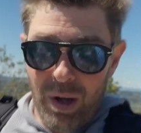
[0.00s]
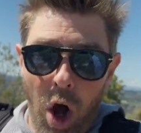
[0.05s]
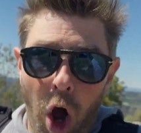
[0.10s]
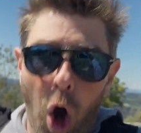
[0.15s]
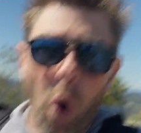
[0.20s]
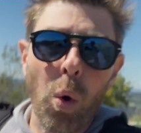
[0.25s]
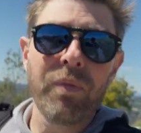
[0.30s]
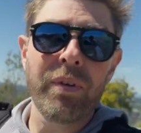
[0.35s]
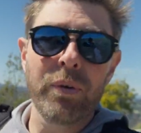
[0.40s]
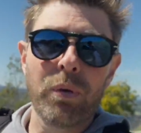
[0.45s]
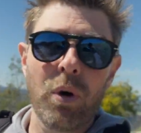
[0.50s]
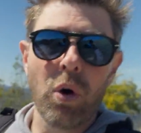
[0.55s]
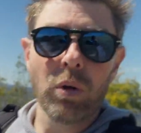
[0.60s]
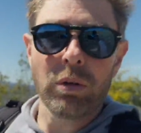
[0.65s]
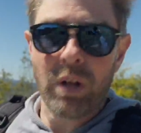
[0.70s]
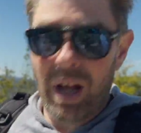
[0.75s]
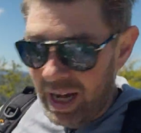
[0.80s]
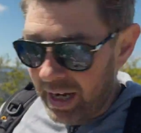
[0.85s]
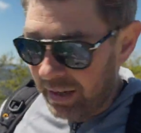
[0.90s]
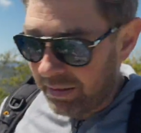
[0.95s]

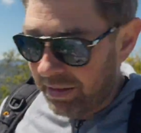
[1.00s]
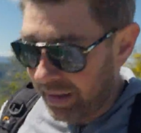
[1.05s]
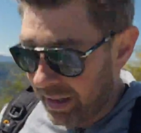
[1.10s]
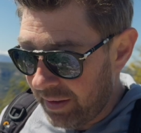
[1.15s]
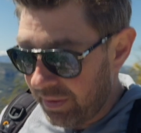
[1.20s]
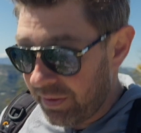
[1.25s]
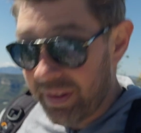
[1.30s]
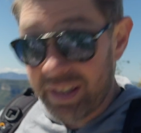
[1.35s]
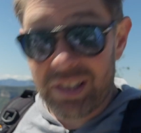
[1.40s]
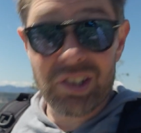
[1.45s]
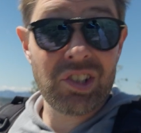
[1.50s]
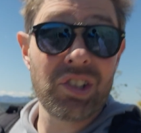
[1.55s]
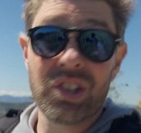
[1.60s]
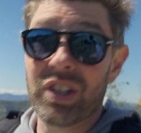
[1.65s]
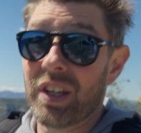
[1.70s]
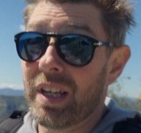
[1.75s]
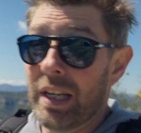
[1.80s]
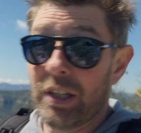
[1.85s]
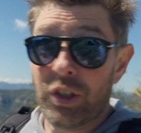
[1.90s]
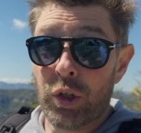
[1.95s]
Overall, I think this
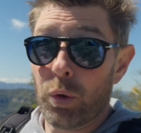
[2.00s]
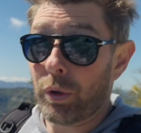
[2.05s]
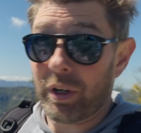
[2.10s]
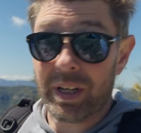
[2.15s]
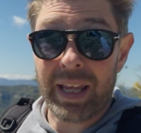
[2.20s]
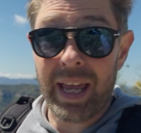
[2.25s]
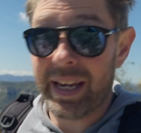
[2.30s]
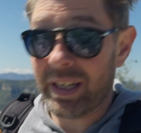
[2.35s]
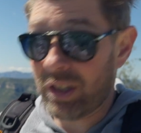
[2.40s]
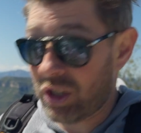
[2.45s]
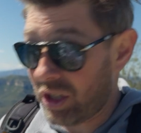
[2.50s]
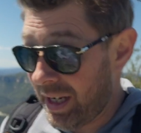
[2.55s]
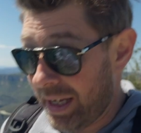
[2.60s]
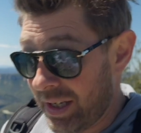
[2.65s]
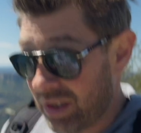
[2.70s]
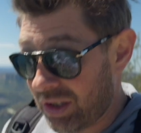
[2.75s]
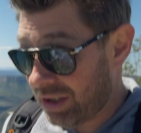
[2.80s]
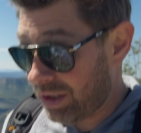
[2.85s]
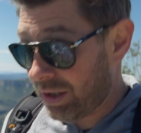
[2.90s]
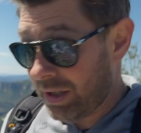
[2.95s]
Neewer cage
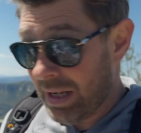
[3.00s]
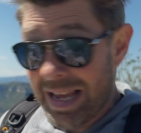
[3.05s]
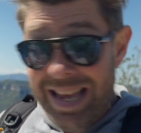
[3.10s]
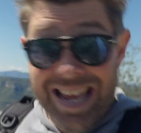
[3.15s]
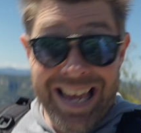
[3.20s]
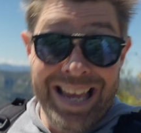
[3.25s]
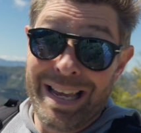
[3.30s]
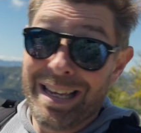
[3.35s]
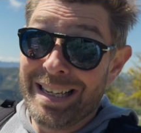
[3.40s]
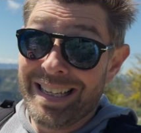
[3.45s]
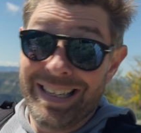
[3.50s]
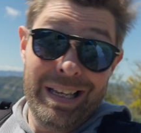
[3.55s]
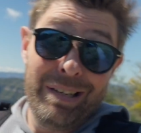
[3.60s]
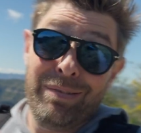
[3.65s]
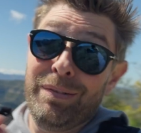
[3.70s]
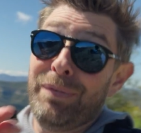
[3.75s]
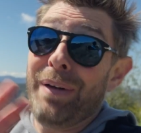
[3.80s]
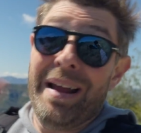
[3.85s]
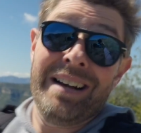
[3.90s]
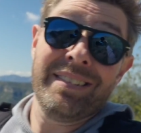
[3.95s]
is
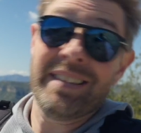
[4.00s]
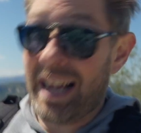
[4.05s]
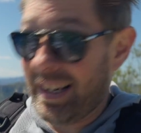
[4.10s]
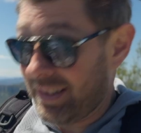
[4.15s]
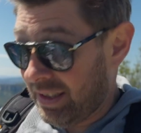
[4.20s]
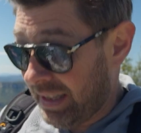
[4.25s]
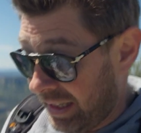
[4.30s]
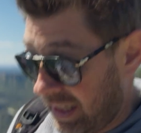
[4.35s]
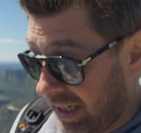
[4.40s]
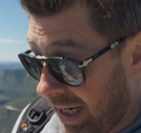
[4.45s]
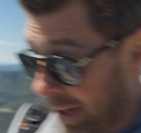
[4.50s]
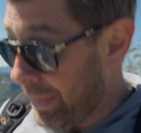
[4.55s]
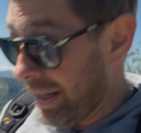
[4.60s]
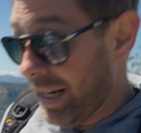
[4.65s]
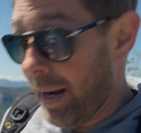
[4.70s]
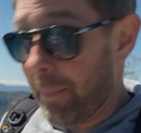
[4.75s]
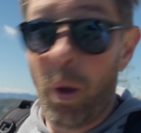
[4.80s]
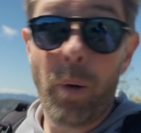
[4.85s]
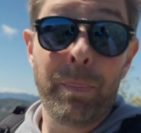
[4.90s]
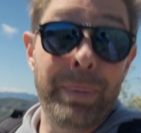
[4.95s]
fantastic. I mean,
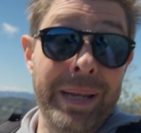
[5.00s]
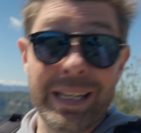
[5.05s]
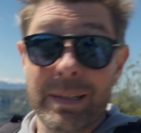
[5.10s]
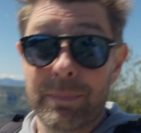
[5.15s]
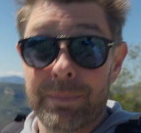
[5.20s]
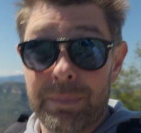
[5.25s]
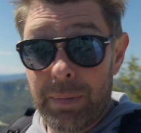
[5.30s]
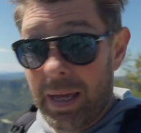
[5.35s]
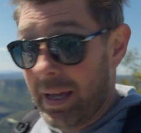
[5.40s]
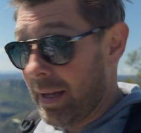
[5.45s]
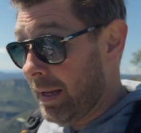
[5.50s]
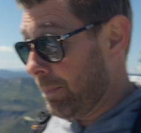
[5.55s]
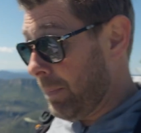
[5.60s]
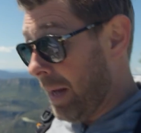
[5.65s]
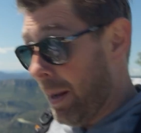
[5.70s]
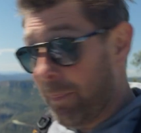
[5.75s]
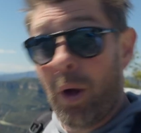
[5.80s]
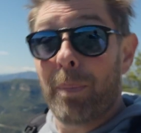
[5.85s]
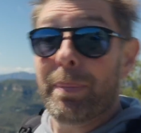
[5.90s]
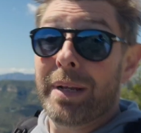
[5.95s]
I'm not
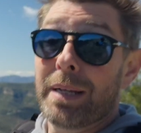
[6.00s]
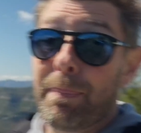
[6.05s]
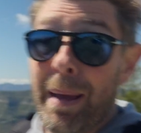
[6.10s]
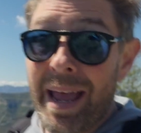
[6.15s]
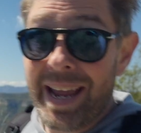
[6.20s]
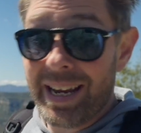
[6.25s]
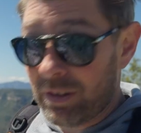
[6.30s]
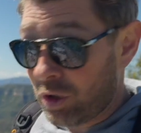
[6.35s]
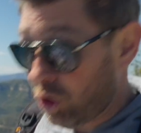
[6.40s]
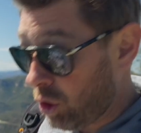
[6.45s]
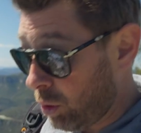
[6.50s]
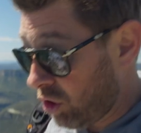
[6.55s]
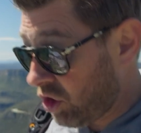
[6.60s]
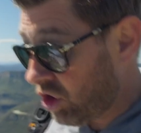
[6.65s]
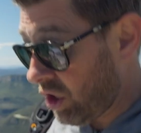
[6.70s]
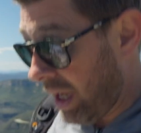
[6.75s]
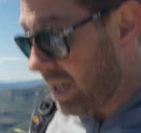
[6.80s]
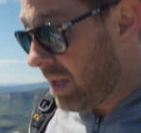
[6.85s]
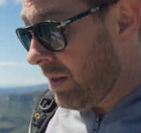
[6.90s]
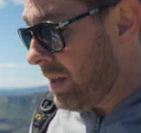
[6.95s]
being paid to
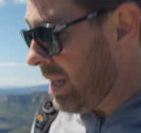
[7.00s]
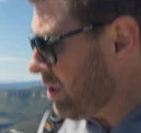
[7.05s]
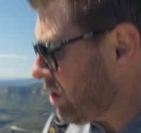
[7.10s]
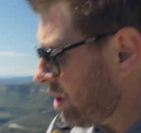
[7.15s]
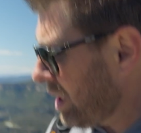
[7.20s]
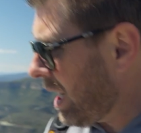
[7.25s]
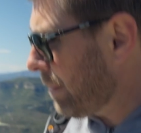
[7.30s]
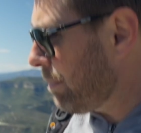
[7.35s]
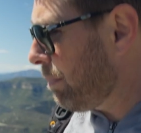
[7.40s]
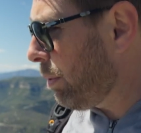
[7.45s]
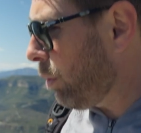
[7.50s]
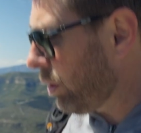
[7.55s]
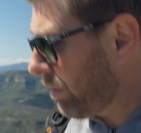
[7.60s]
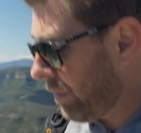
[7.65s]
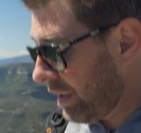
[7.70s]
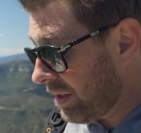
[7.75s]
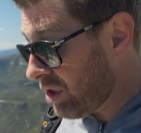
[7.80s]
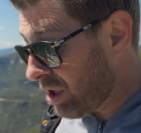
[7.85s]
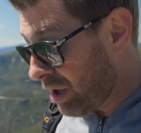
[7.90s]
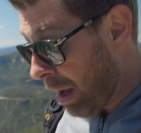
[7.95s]
say this. I bought
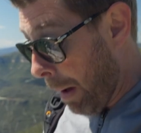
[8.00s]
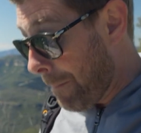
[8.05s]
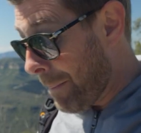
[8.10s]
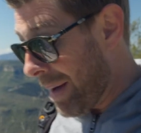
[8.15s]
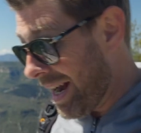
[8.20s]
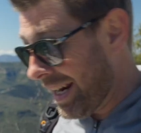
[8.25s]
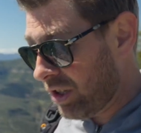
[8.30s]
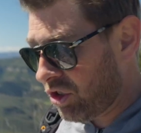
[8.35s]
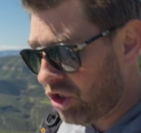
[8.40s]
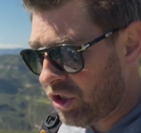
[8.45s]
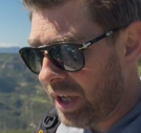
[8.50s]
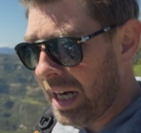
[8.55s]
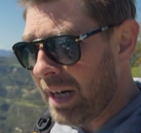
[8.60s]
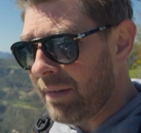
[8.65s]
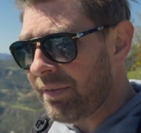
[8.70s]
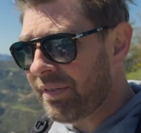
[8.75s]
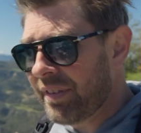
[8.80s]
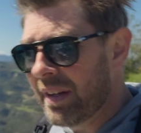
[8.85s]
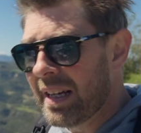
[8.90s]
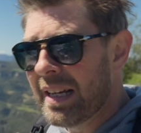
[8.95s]
this
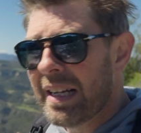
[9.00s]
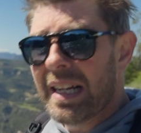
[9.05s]
myself.